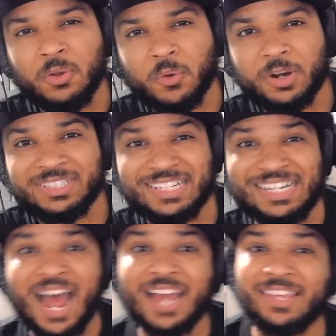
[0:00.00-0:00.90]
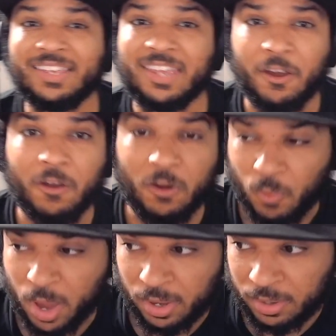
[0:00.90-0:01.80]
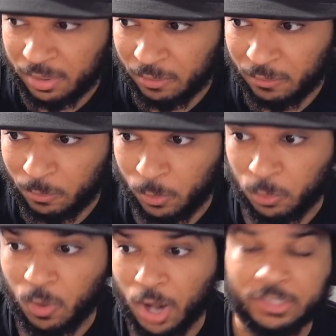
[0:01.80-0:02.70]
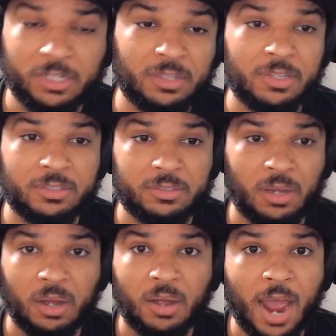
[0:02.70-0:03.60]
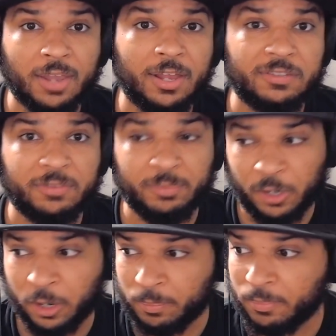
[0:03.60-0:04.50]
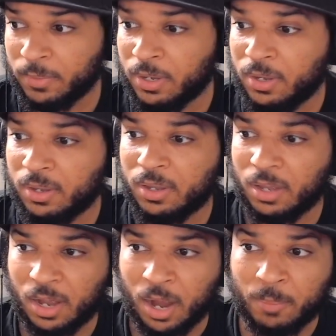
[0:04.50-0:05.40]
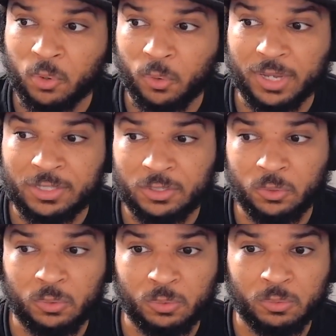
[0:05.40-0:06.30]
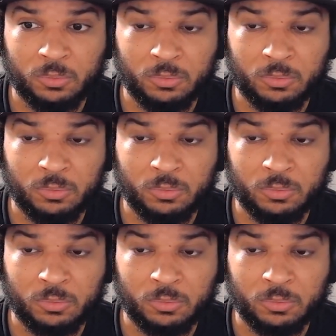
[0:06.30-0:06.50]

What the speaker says: order to not get carried away with watching these highlights from Europe, I'm going to